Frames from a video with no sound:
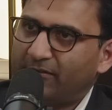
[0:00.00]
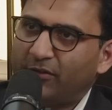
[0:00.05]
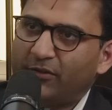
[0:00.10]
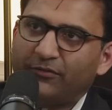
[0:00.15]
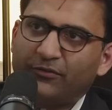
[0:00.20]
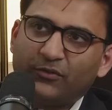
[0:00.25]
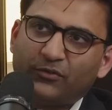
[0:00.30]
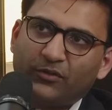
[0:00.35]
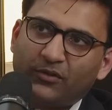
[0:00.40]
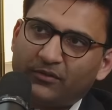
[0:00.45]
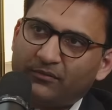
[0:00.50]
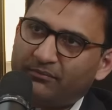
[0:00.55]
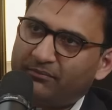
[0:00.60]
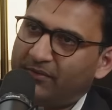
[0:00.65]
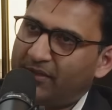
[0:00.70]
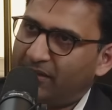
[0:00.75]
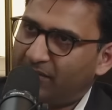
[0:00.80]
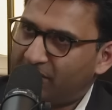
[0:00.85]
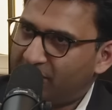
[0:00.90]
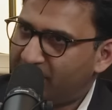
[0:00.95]
Or if you thought
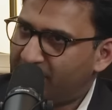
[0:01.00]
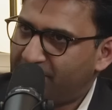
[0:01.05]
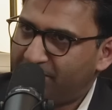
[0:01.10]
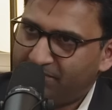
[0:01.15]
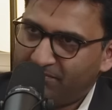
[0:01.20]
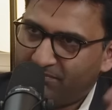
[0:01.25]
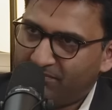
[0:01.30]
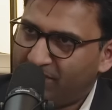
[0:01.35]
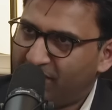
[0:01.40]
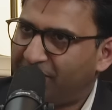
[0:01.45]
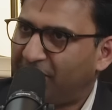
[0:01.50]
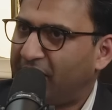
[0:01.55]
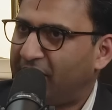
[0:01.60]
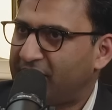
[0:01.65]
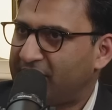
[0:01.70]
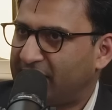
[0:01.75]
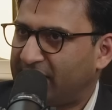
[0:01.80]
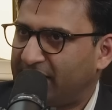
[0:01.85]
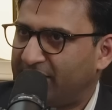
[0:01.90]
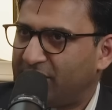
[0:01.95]
there was
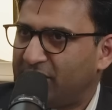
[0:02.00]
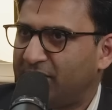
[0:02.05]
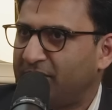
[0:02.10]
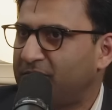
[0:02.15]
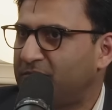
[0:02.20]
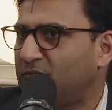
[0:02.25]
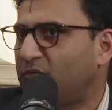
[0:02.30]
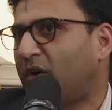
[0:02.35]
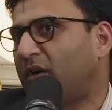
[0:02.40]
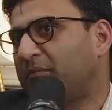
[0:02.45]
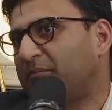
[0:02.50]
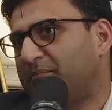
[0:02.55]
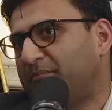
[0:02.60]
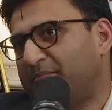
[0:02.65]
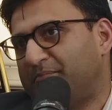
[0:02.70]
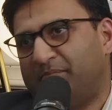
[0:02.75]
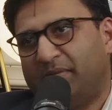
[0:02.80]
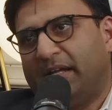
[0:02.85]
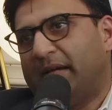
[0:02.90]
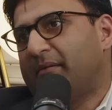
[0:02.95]
nefarious activities of wrong
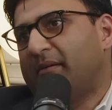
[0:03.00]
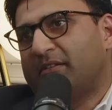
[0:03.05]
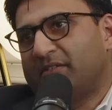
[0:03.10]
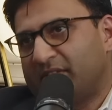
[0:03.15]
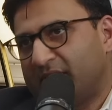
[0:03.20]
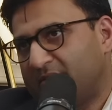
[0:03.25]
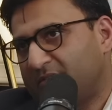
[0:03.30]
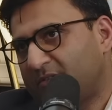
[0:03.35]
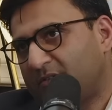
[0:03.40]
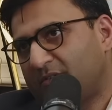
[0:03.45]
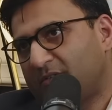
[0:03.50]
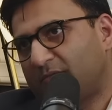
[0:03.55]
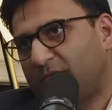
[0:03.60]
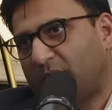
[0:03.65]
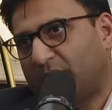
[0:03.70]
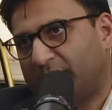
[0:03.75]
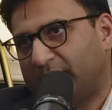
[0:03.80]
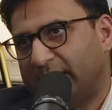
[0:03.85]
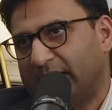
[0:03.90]
players and so on and so forth, right?